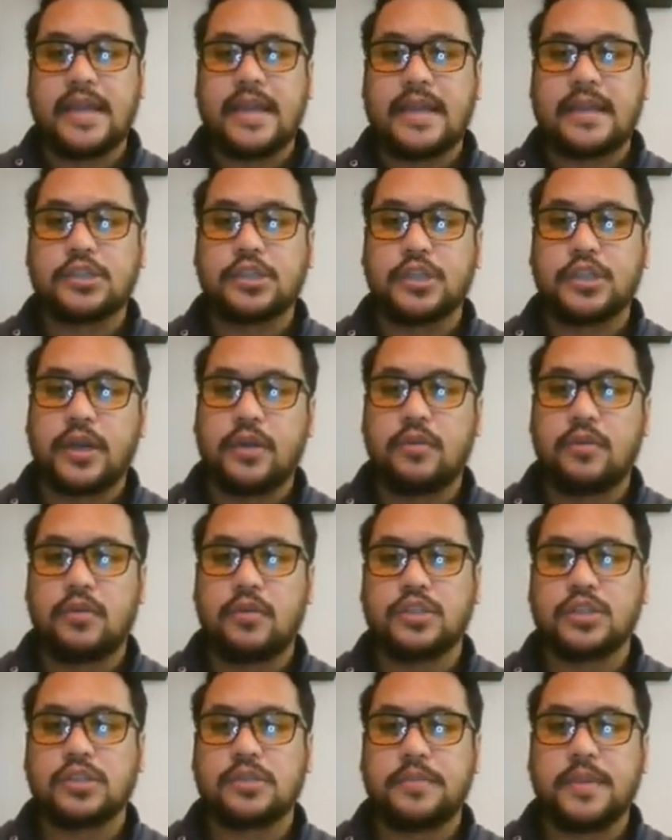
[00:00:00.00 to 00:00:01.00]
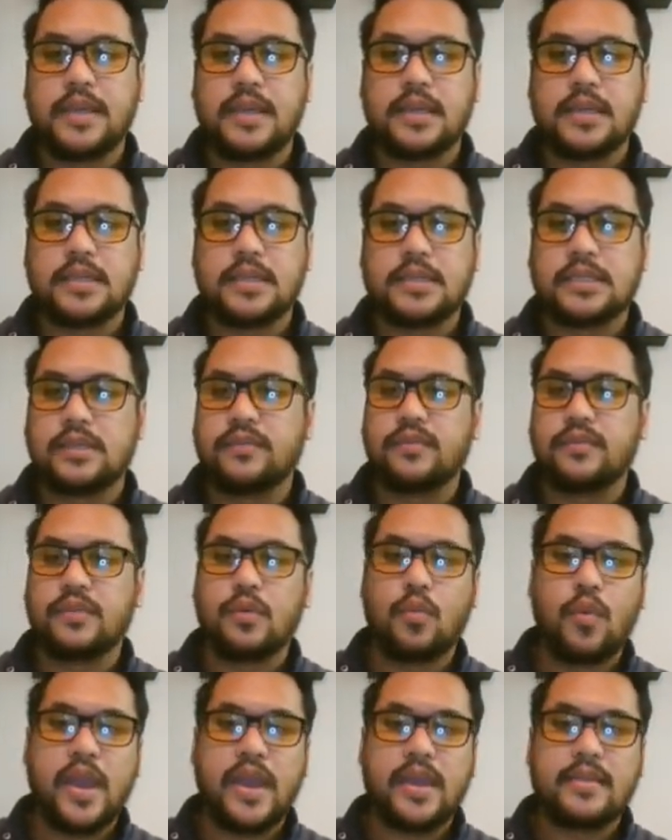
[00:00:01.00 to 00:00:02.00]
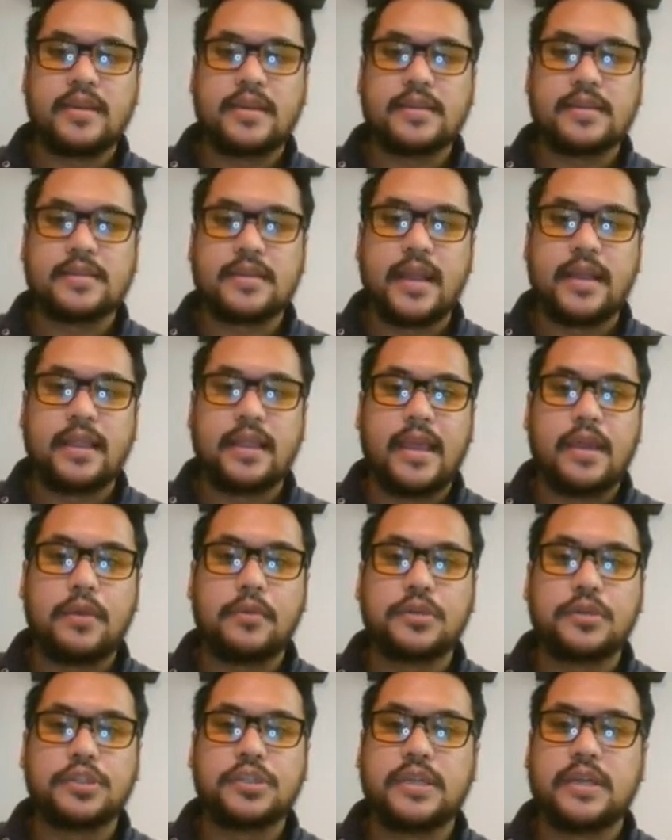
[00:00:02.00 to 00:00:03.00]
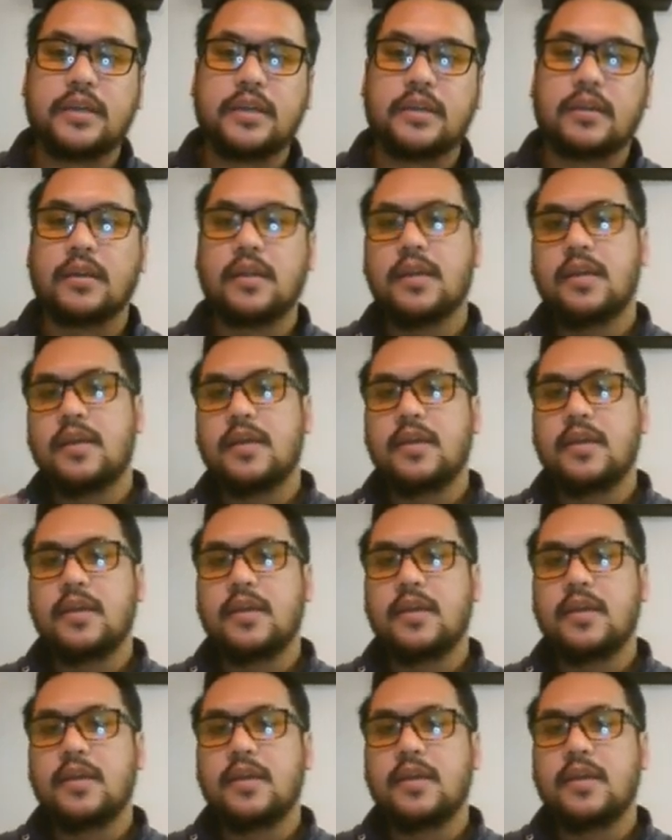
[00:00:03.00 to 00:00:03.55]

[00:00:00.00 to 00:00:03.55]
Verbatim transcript: in general, just because of the way the design language is here